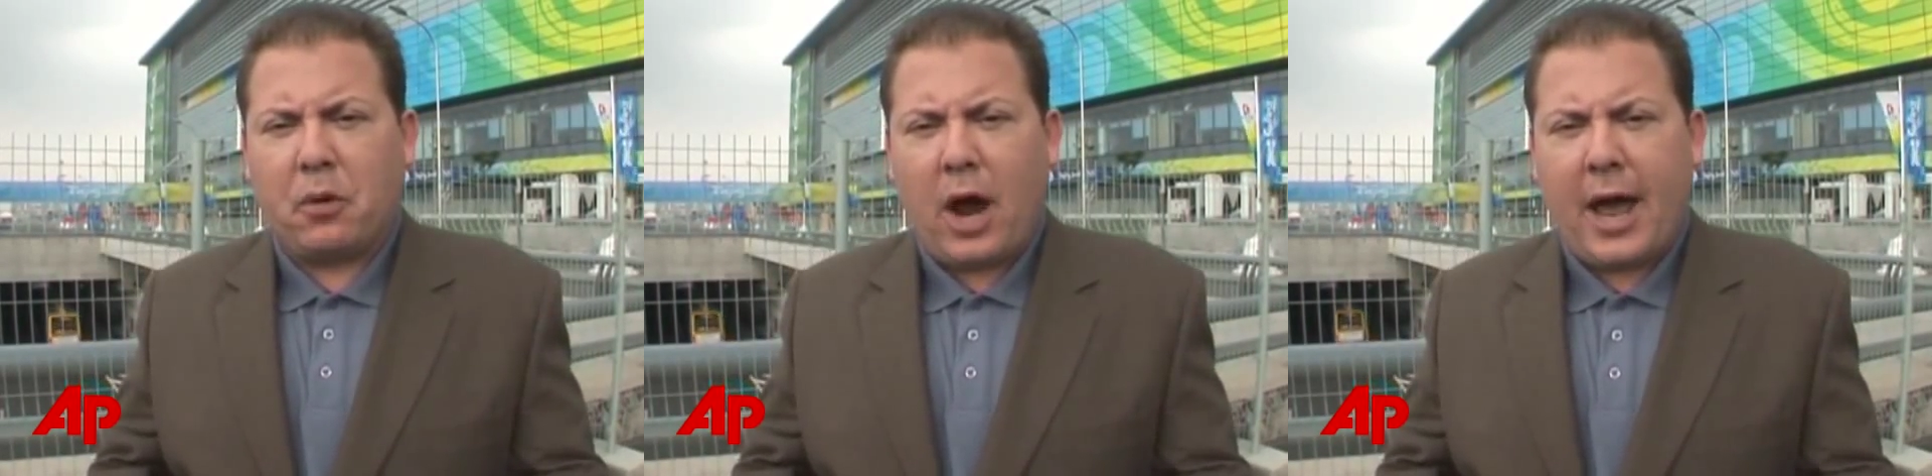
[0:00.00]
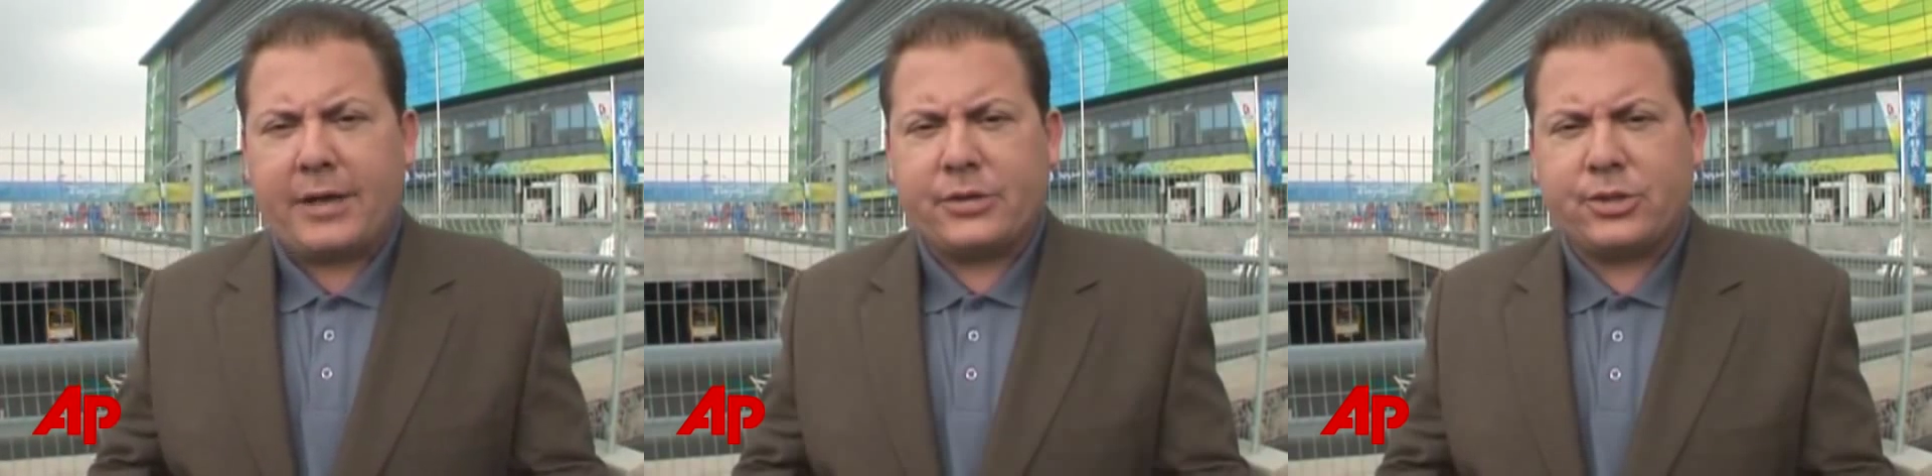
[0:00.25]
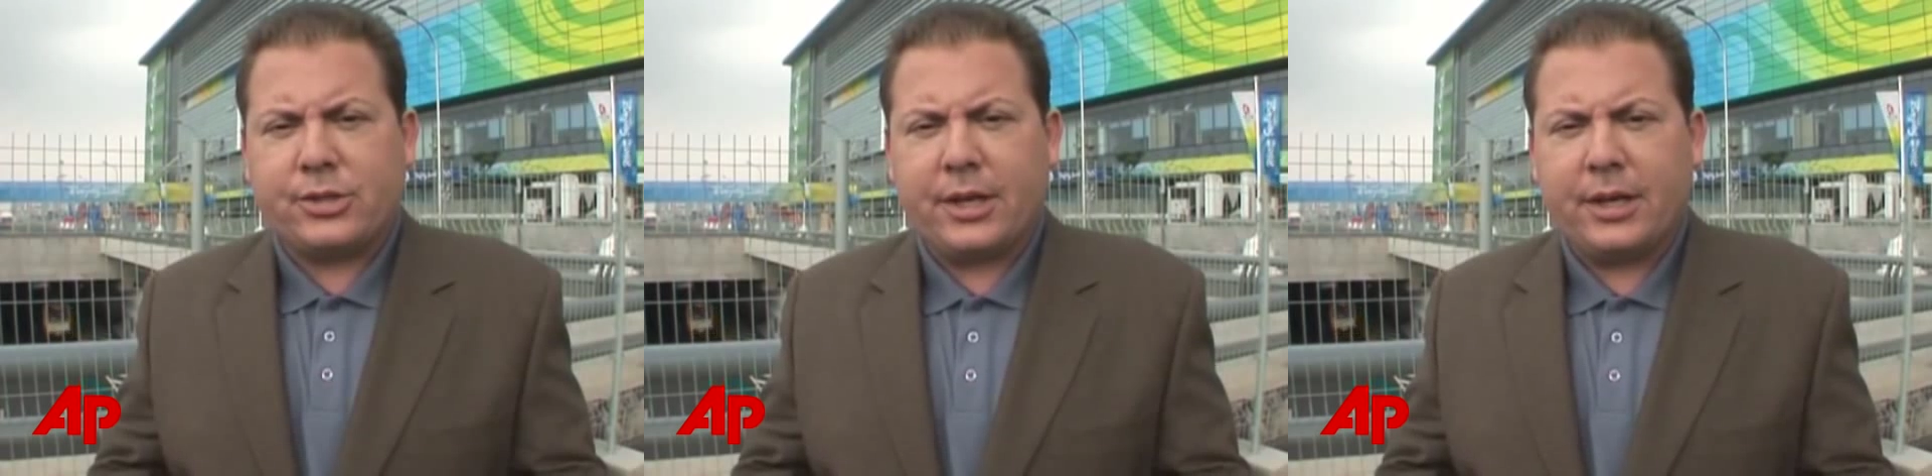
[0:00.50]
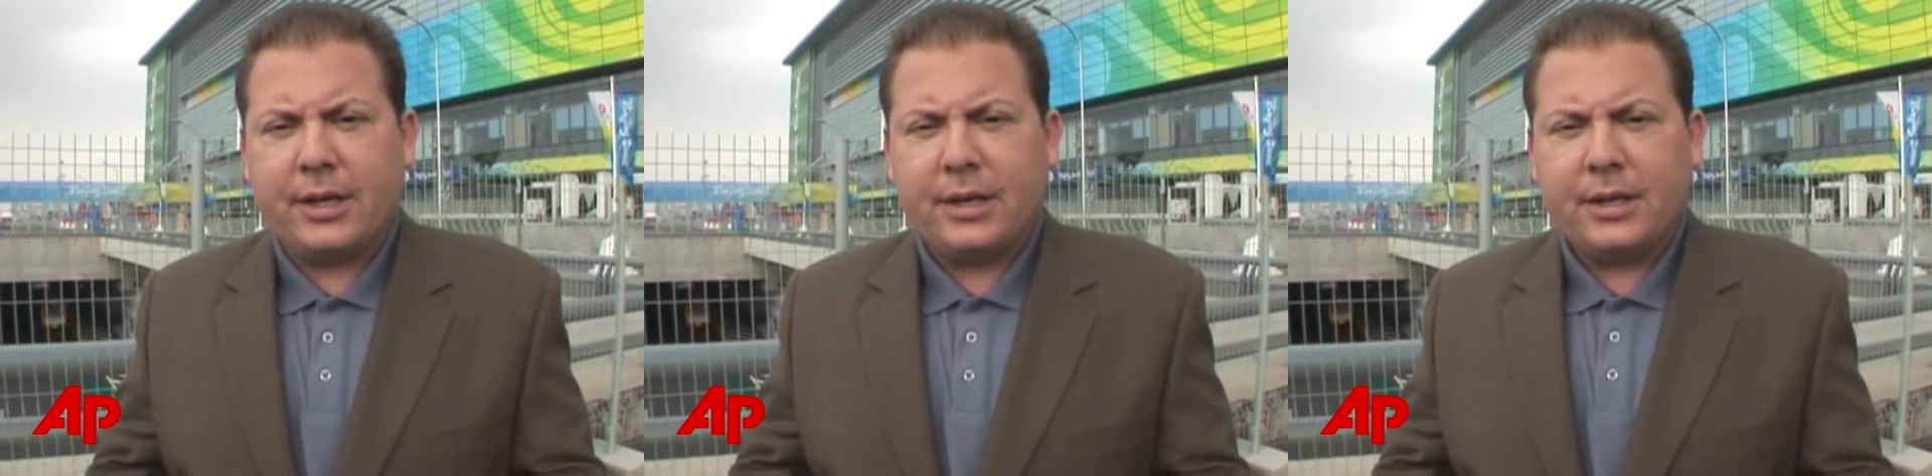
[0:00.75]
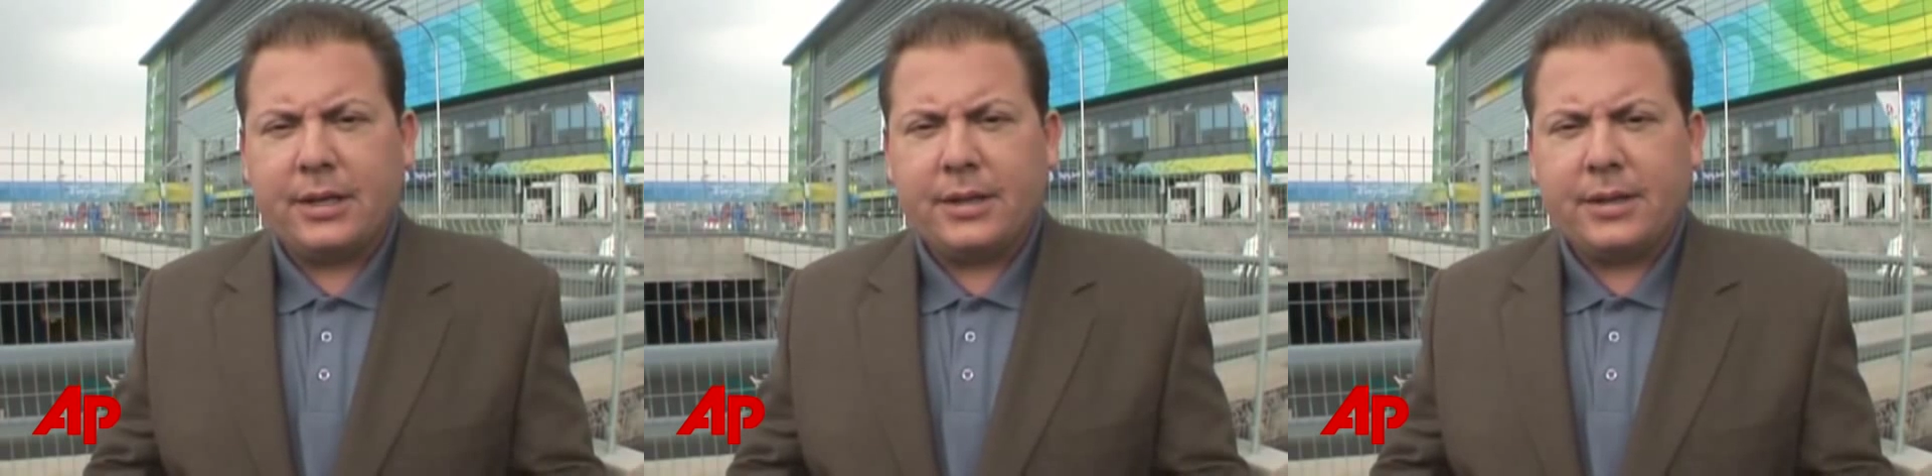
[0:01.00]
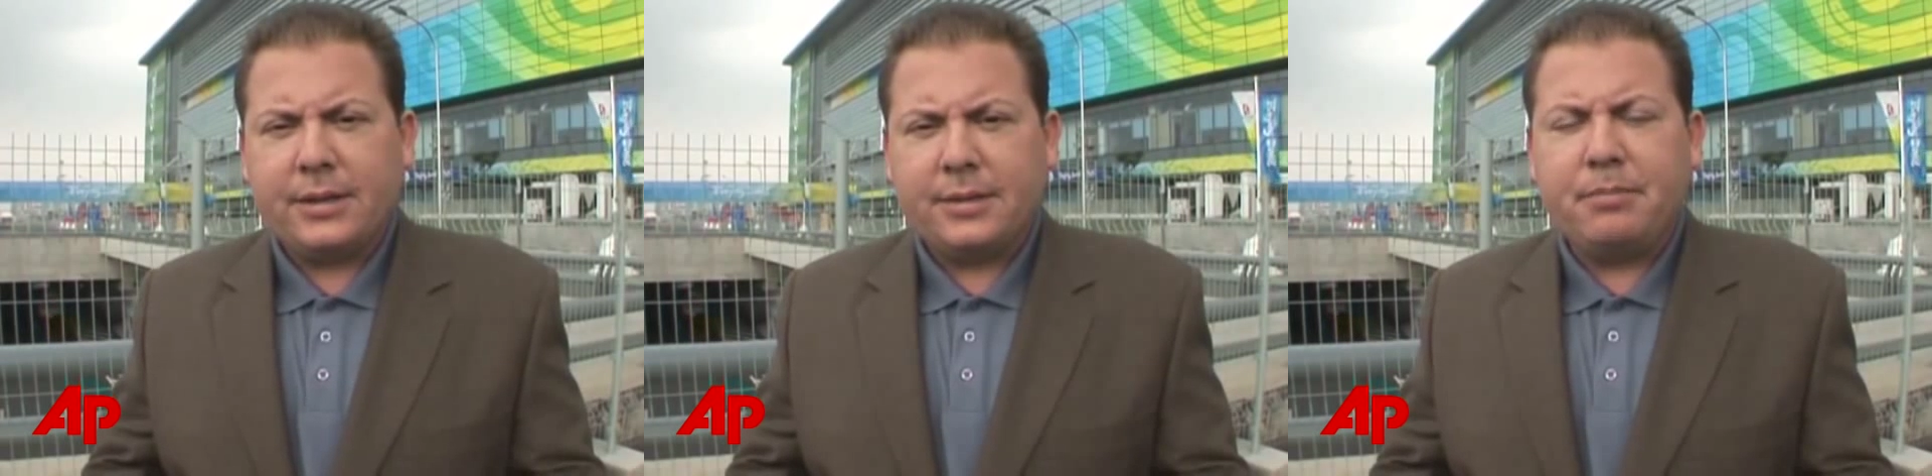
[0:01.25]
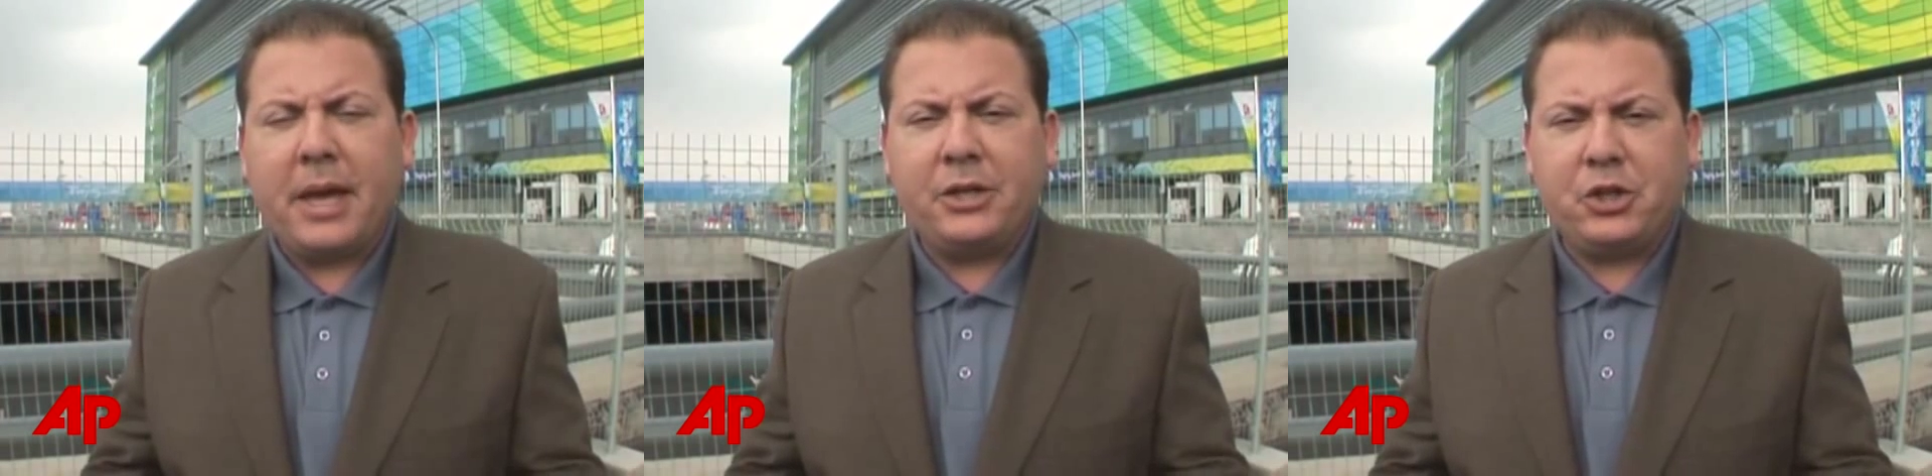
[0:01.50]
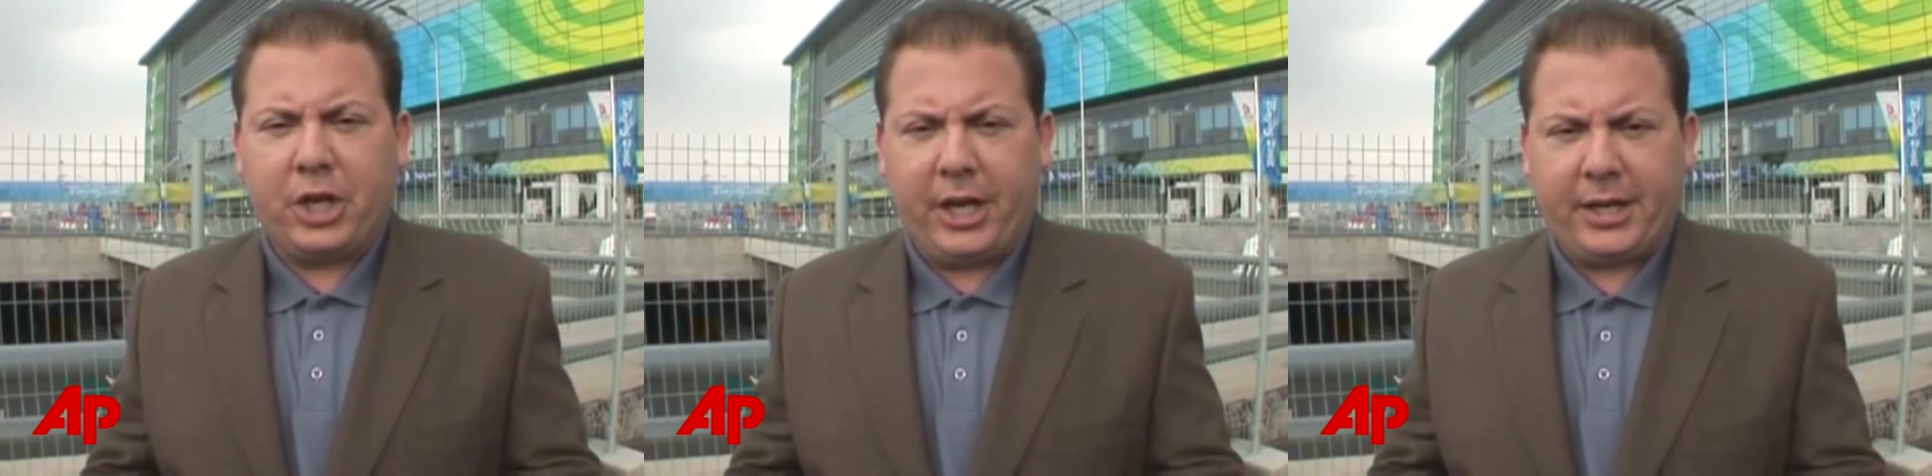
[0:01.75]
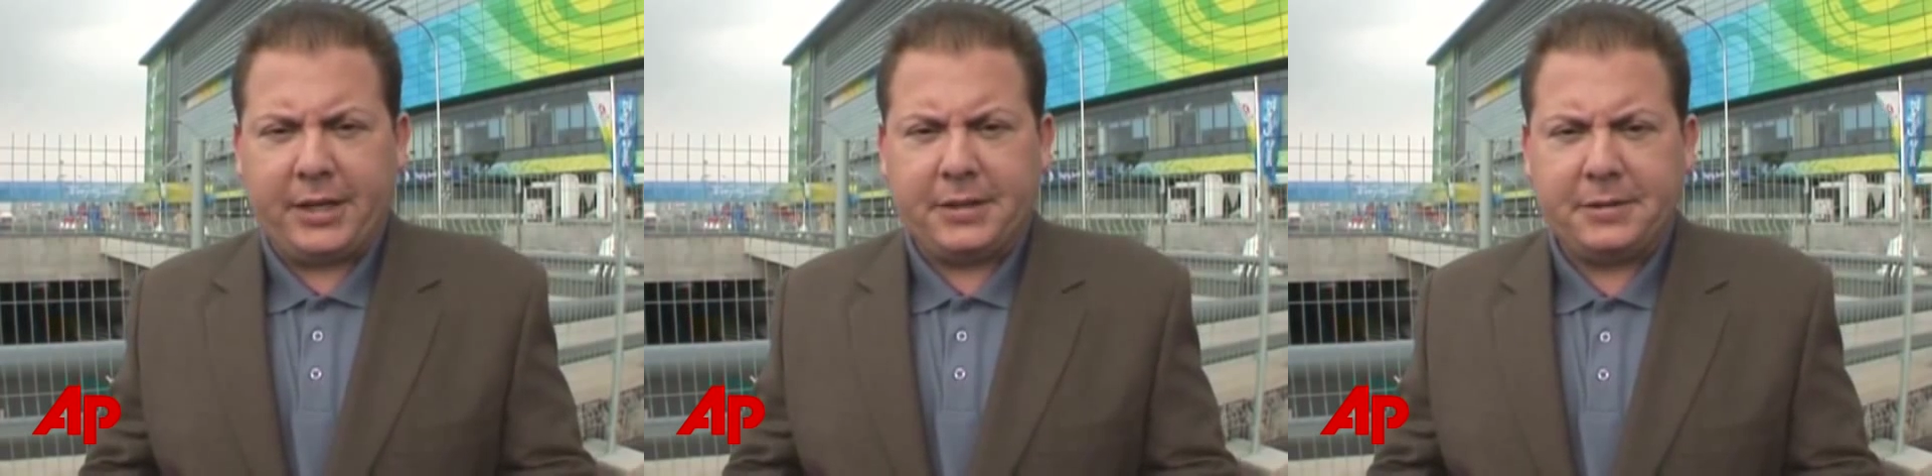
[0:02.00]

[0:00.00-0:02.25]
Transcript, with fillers: Press, Beijing.